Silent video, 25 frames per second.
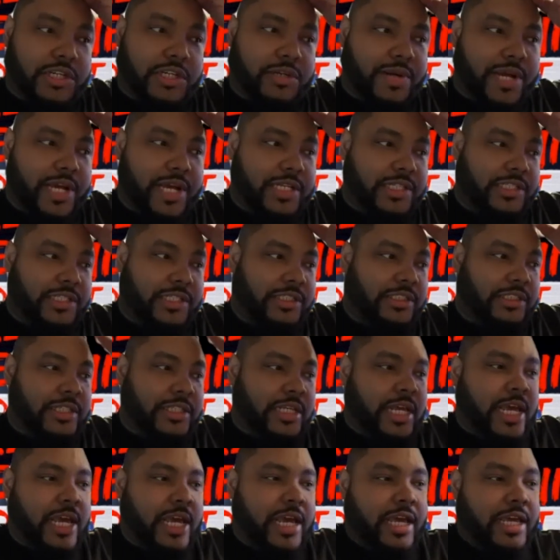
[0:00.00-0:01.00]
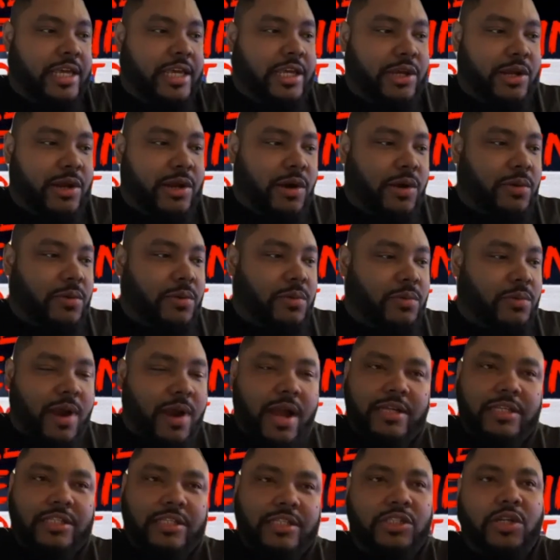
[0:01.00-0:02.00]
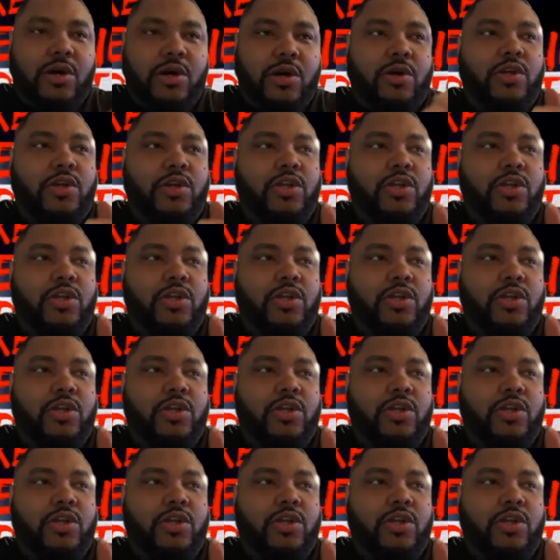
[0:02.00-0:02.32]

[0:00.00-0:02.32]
generations, you know, Rock, you know,